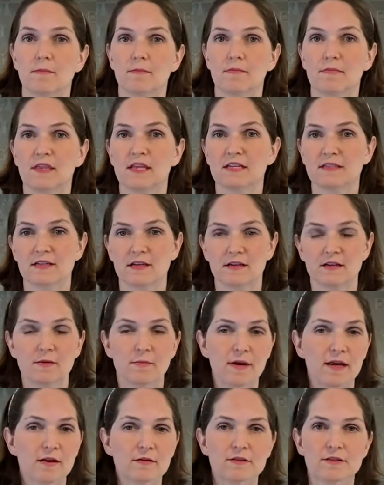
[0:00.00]
things like
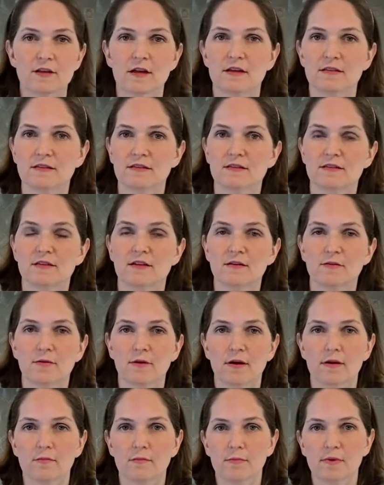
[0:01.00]
tomato sauce instead of
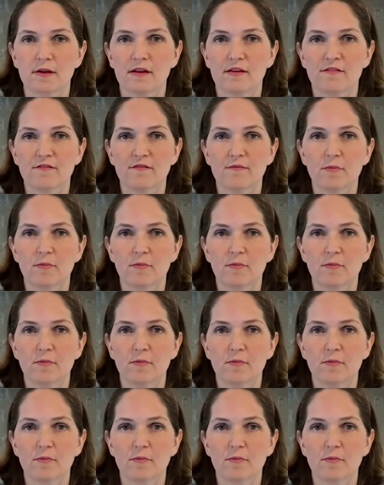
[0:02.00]
ground beef.